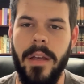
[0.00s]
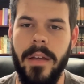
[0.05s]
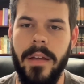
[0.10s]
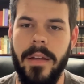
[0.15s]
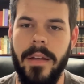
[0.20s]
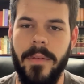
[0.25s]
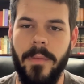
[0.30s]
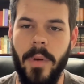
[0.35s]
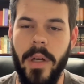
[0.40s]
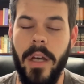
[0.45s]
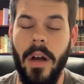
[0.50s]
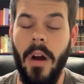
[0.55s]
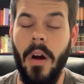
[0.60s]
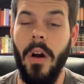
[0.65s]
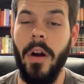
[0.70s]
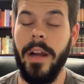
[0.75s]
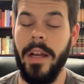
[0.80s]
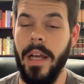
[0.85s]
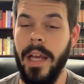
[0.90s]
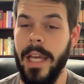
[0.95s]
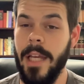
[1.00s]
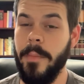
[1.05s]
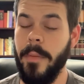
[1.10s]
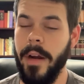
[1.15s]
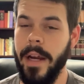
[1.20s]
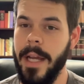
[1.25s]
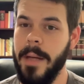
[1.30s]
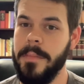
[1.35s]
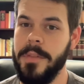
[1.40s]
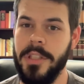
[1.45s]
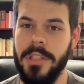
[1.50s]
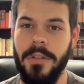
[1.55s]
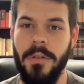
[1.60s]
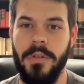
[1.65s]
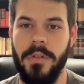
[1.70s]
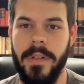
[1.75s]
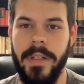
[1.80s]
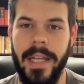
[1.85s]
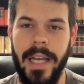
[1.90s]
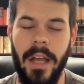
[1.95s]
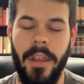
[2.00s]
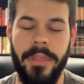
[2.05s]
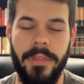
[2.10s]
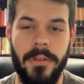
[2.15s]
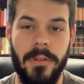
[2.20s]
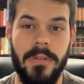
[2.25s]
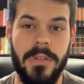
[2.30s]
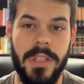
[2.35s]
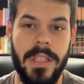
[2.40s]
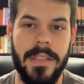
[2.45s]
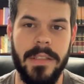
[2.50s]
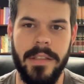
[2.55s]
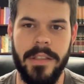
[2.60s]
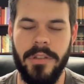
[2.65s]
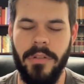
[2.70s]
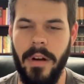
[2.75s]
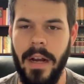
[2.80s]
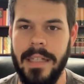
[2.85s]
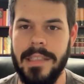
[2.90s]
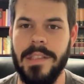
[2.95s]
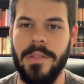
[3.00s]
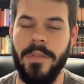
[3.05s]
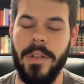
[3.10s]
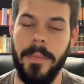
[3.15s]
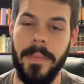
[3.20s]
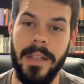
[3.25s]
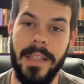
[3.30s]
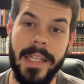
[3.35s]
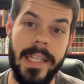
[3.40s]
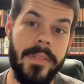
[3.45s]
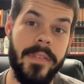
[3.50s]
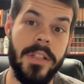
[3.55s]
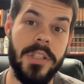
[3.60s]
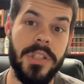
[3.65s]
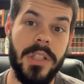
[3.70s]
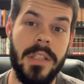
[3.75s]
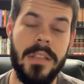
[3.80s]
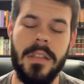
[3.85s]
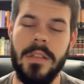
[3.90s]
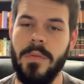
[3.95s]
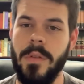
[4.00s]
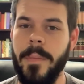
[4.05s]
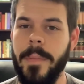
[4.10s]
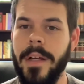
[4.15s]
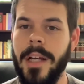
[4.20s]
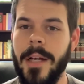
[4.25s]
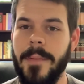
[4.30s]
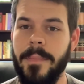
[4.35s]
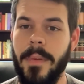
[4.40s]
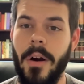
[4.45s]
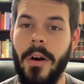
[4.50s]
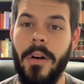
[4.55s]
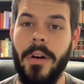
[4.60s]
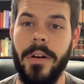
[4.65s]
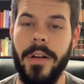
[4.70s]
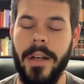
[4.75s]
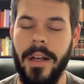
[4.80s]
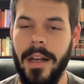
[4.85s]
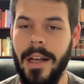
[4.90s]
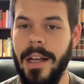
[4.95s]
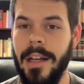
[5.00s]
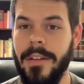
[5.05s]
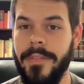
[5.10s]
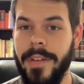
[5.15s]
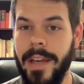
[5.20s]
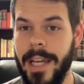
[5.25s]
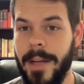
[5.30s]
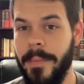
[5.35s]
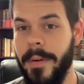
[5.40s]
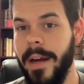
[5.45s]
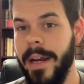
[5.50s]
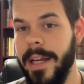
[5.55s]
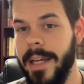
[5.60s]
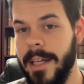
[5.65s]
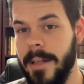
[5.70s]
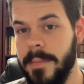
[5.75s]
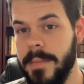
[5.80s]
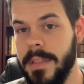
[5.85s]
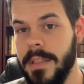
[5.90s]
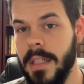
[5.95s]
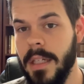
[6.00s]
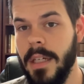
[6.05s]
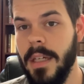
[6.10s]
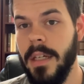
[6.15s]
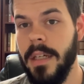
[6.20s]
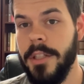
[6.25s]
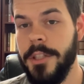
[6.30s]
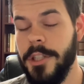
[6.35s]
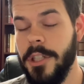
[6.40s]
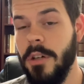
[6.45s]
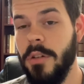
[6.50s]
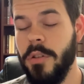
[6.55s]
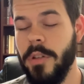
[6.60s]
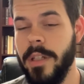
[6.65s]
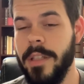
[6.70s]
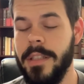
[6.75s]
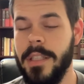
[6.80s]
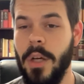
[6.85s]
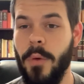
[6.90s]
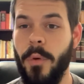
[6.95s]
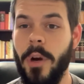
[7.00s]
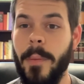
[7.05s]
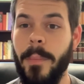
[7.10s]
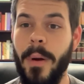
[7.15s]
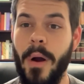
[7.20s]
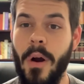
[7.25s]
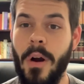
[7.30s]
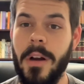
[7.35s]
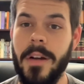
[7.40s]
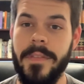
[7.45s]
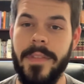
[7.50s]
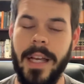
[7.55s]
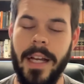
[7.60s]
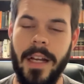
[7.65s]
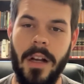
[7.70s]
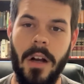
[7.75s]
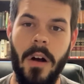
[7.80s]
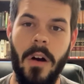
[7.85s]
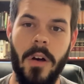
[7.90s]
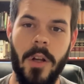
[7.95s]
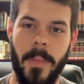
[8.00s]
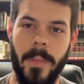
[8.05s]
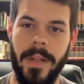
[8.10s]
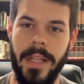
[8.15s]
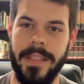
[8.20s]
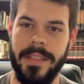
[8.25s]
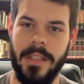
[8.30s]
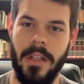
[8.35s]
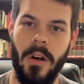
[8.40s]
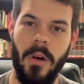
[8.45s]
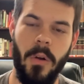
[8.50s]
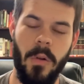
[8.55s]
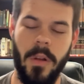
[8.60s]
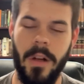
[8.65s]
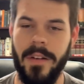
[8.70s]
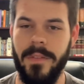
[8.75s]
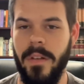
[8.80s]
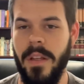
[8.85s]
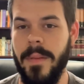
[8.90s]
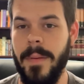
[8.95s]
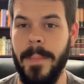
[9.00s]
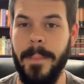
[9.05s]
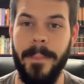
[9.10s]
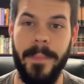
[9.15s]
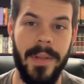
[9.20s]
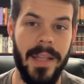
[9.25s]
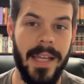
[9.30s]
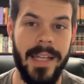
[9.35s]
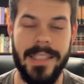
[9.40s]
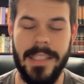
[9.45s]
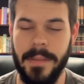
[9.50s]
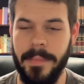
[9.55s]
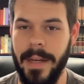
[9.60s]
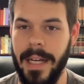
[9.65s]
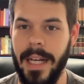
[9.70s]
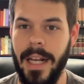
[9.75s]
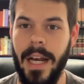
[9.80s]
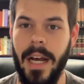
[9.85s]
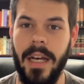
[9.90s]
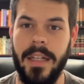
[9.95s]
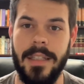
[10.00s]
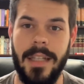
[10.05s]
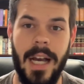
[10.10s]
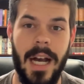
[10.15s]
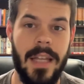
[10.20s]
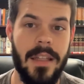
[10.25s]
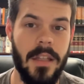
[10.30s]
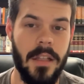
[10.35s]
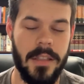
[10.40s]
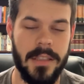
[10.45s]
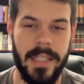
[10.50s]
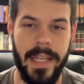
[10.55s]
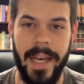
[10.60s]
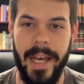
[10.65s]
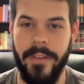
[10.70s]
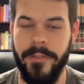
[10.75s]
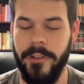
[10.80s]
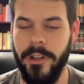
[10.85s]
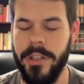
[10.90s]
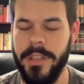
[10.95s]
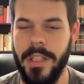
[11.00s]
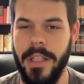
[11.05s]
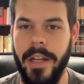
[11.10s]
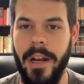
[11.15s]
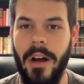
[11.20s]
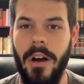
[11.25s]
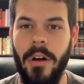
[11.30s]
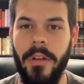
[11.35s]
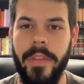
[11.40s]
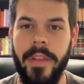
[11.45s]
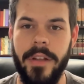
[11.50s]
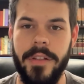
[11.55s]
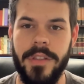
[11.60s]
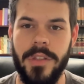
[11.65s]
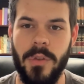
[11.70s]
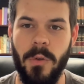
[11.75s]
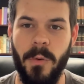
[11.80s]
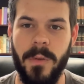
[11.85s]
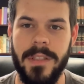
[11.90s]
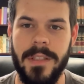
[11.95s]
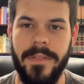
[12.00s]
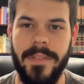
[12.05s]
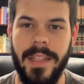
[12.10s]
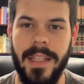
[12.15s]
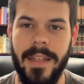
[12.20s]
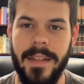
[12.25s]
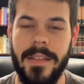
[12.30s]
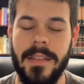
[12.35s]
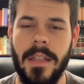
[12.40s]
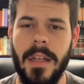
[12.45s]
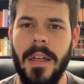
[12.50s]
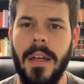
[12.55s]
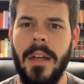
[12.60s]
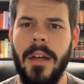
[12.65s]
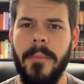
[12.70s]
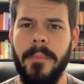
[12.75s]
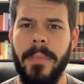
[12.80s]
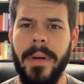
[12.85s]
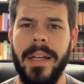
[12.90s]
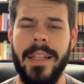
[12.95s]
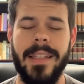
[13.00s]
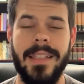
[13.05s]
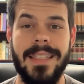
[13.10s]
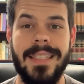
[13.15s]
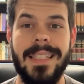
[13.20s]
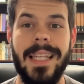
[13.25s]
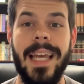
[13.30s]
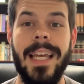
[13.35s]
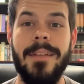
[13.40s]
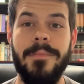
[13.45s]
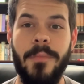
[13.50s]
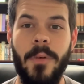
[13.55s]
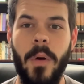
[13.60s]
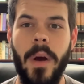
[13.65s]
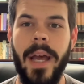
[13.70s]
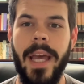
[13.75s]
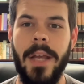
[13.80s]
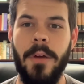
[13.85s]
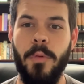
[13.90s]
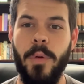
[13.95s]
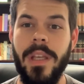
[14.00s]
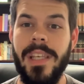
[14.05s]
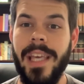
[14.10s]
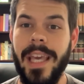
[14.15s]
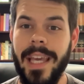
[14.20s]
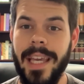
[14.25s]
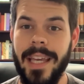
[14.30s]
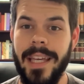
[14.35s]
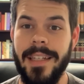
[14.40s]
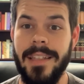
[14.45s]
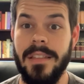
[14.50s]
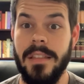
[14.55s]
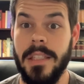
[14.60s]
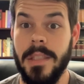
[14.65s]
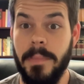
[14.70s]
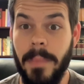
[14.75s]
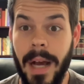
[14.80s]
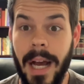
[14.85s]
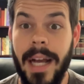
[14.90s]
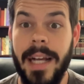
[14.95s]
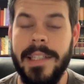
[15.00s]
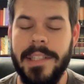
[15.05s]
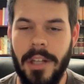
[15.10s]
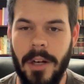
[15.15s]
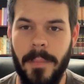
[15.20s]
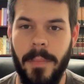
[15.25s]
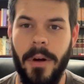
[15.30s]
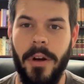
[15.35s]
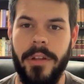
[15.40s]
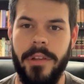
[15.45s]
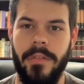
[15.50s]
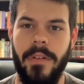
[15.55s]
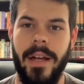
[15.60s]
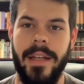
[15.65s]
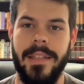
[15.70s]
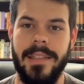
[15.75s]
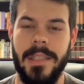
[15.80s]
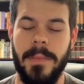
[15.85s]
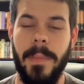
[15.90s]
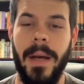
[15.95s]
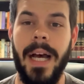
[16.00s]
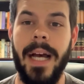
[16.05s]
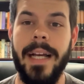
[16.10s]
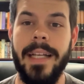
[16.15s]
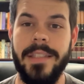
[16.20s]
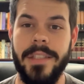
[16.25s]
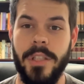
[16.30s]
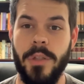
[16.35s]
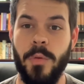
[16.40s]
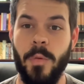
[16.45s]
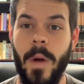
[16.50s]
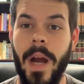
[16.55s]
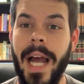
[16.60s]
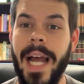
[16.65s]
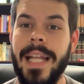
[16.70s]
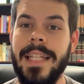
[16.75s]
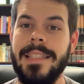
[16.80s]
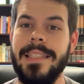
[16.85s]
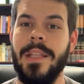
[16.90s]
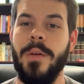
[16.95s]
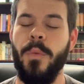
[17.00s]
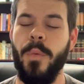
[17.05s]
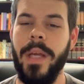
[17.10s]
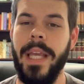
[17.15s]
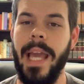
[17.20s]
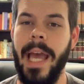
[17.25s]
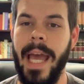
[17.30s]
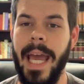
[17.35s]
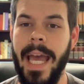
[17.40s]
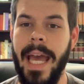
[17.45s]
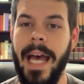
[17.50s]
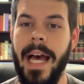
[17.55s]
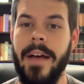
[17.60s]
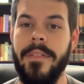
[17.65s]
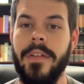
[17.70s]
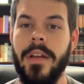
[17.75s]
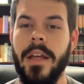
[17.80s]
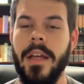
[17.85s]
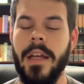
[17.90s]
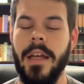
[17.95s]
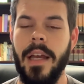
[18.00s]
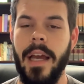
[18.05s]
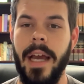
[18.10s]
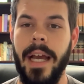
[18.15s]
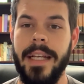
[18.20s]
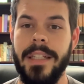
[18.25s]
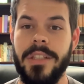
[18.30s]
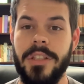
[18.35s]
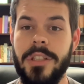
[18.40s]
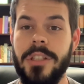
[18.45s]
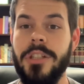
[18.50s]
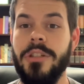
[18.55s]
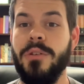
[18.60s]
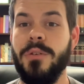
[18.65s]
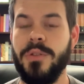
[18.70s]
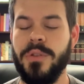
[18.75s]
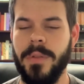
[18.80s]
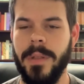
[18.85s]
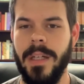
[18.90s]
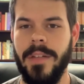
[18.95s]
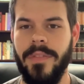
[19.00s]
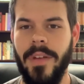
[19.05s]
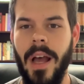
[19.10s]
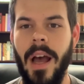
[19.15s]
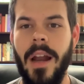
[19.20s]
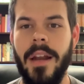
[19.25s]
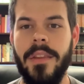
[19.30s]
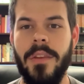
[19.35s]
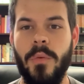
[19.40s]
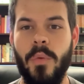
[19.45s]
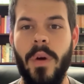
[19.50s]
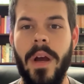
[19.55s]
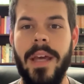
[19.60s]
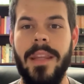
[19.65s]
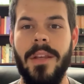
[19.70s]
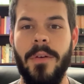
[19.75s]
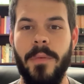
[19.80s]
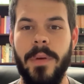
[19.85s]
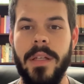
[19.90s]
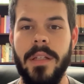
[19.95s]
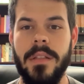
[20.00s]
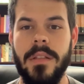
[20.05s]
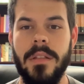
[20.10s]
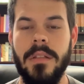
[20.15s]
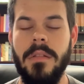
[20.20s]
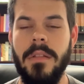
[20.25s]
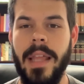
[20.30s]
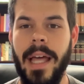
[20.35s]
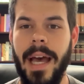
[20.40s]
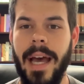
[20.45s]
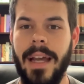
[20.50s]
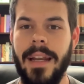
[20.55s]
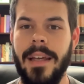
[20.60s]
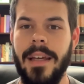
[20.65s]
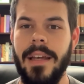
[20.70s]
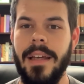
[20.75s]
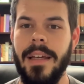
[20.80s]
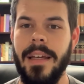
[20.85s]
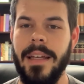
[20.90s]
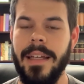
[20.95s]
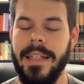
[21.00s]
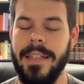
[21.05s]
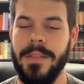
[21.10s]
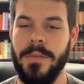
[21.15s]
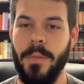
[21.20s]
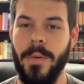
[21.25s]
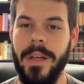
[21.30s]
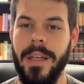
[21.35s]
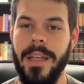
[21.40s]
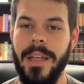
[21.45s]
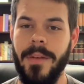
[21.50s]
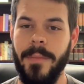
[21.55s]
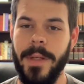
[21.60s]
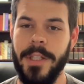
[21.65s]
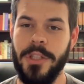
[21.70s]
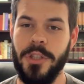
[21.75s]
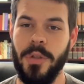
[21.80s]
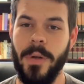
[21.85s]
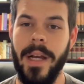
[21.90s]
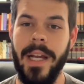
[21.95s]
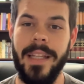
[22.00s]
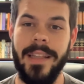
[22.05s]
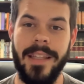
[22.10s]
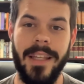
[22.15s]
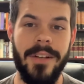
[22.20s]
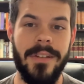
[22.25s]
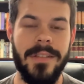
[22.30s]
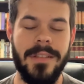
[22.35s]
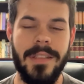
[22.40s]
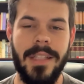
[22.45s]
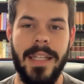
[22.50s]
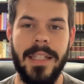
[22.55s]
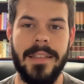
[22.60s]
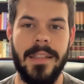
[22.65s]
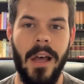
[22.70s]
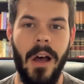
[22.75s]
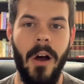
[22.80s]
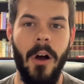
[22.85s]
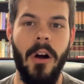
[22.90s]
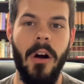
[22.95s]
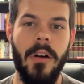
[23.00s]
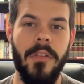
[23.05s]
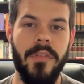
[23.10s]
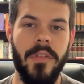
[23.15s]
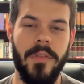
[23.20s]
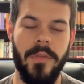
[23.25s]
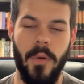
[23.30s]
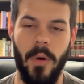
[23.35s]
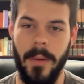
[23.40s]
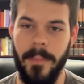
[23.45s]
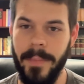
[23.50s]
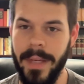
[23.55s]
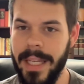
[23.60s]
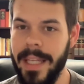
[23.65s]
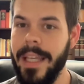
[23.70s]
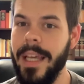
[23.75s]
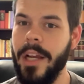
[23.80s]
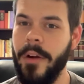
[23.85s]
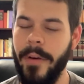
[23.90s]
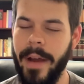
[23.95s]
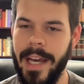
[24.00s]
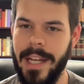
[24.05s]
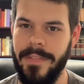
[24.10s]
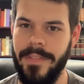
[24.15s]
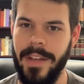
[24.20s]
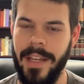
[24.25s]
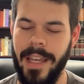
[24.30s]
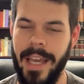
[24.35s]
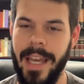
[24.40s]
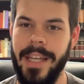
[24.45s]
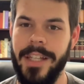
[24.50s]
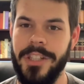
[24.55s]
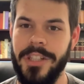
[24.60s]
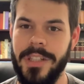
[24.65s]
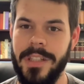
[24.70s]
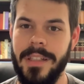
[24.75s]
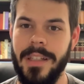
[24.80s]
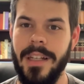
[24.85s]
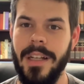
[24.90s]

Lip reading: We are Abraham's children now through Jesus Christ. If we believe in Jesus, we become part of Abraham's children. And so we're part of that call to bless the whole earth. We've been blessed by God. God looks after us and all those sorts of things. But in the same way, we can despise our birthright, despise the rights that we have as children of God. And the way that we do that is we trade those things off for immediate gratification.